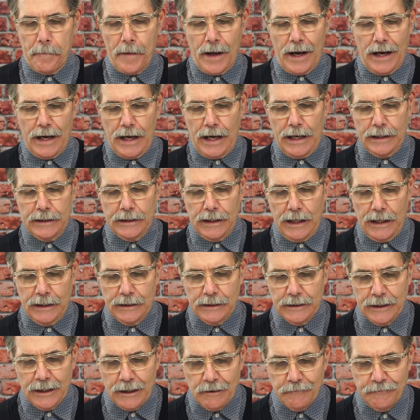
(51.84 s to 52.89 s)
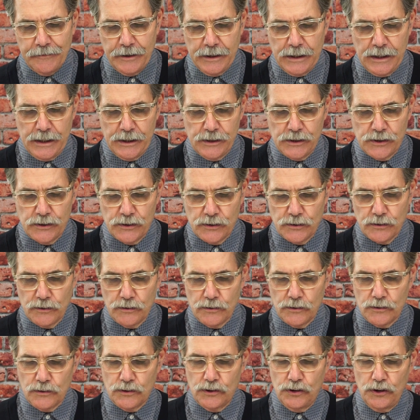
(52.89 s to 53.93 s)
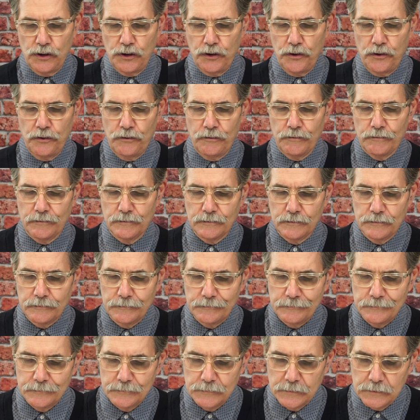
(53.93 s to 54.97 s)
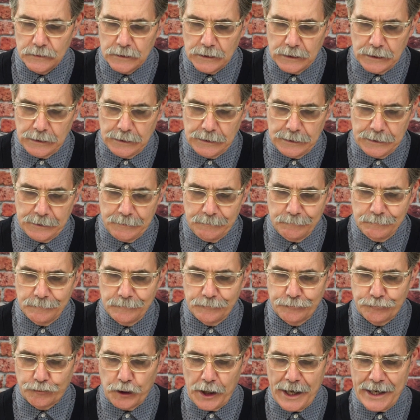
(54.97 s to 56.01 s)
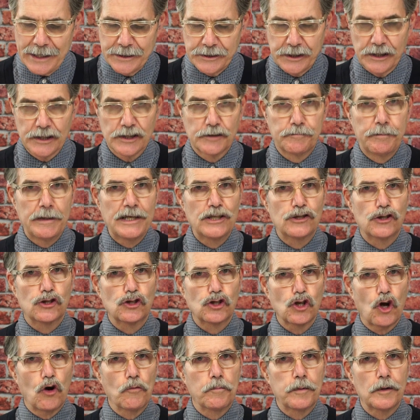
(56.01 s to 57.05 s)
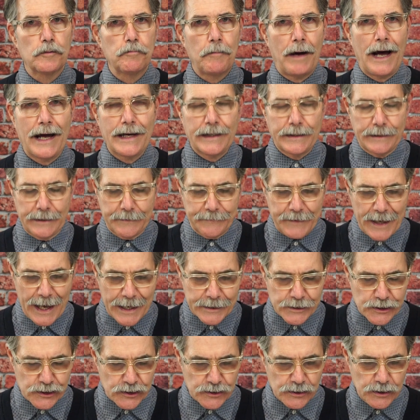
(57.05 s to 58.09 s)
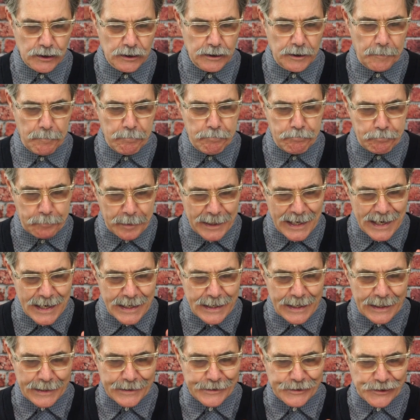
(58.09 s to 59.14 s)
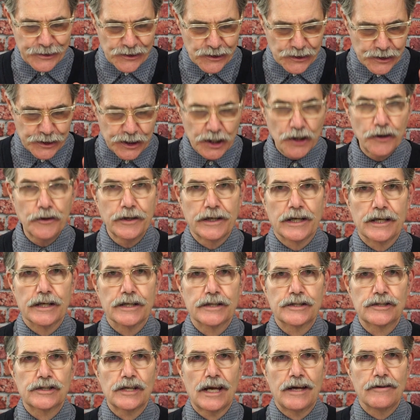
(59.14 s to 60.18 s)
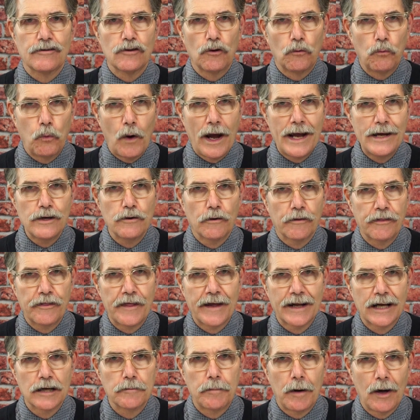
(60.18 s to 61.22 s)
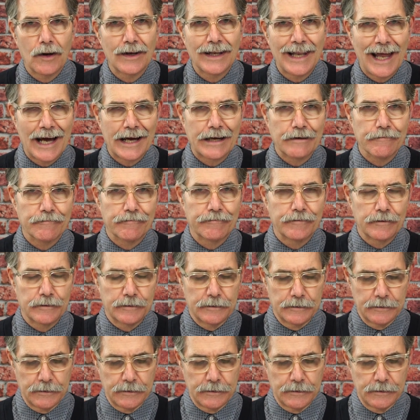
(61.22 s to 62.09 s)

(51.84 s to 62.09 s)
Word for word: I, I, I love these two uh, phrases. Be sober minded. That's be serious in the way you think about life.